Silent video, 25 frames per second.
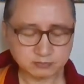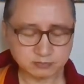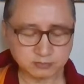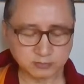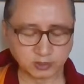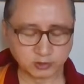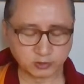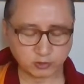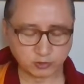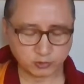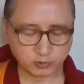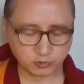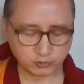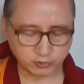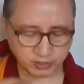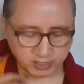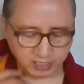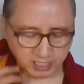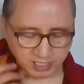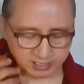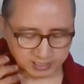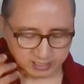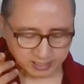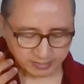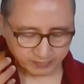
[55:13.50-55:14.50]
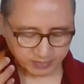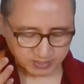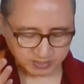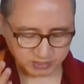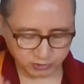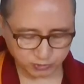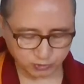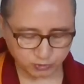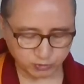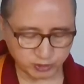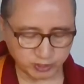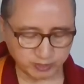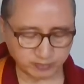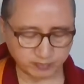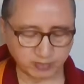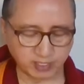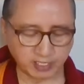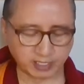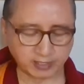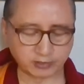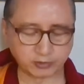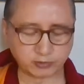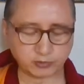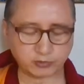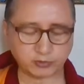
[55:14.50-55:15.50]
you regard them as a dream
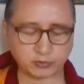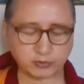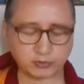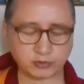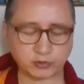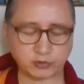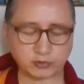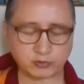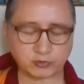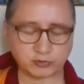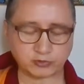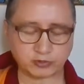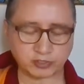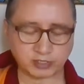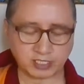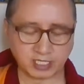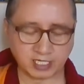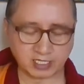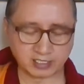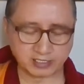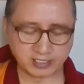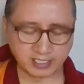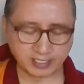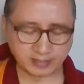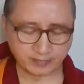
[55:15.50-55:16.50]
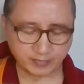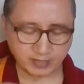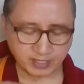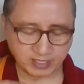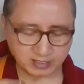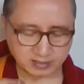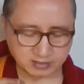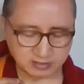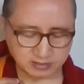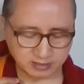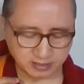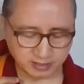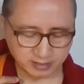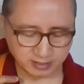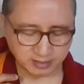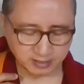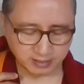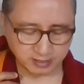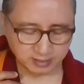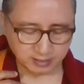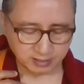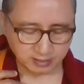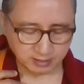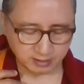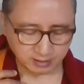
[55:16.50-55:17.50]
like. You regard them as
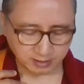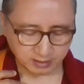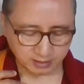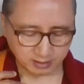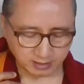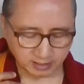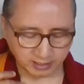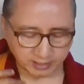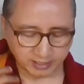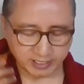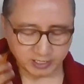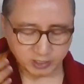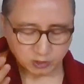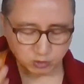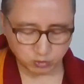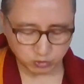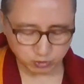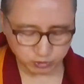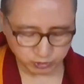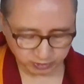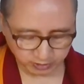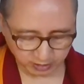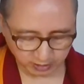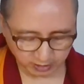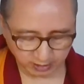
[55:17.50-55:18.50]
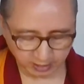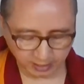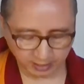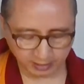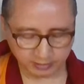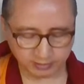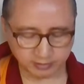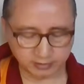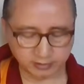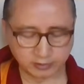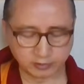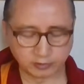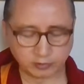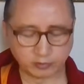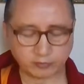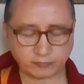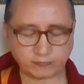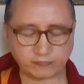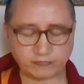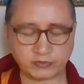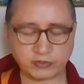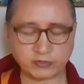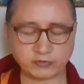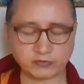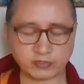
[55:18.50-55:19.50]
like an illusional like.
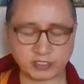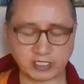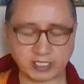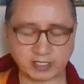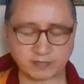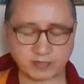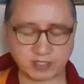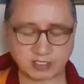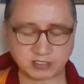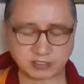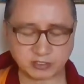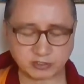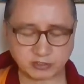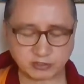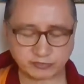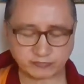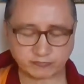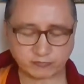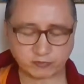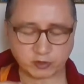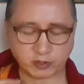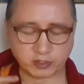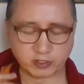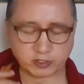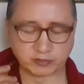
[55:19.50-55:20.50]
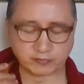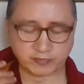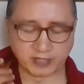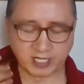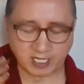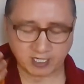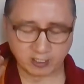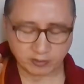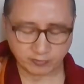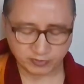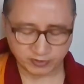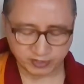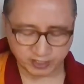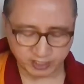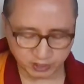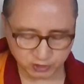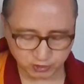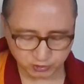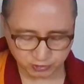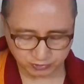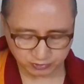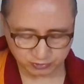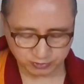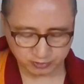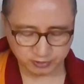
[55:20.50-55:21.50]
View them as a devoid of
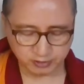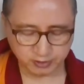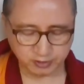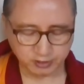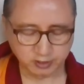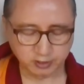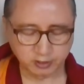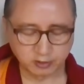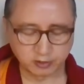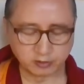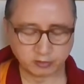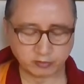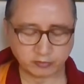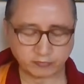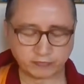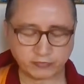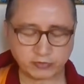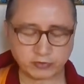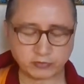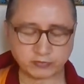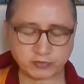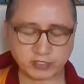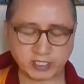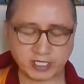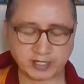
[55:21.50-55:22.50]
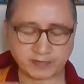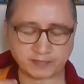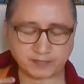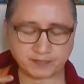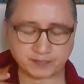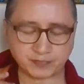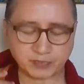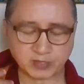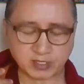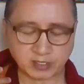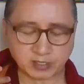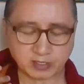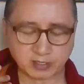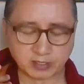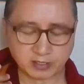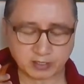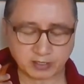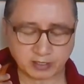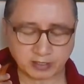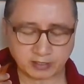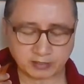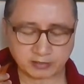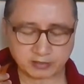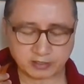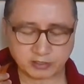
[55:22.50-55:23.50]
elaboration. View them
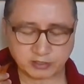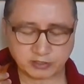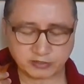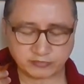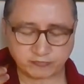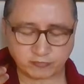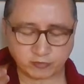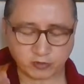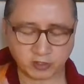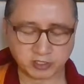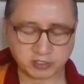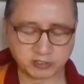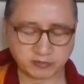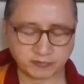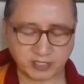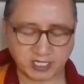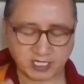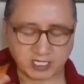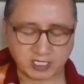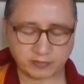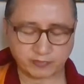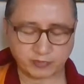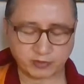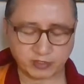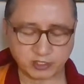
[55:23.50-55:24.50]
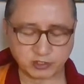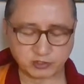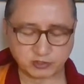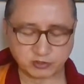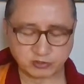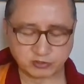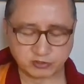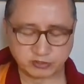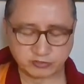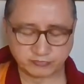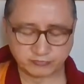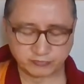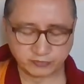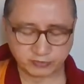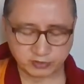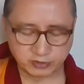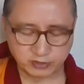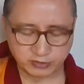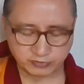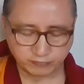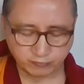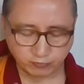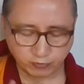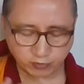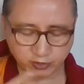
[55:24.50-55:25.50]
the devoid of elaboration,
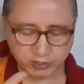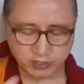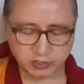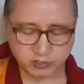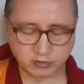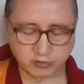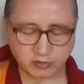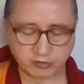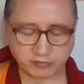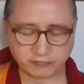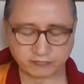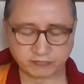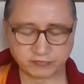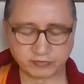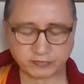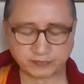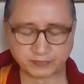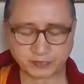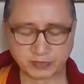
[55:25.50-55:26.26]
devoid of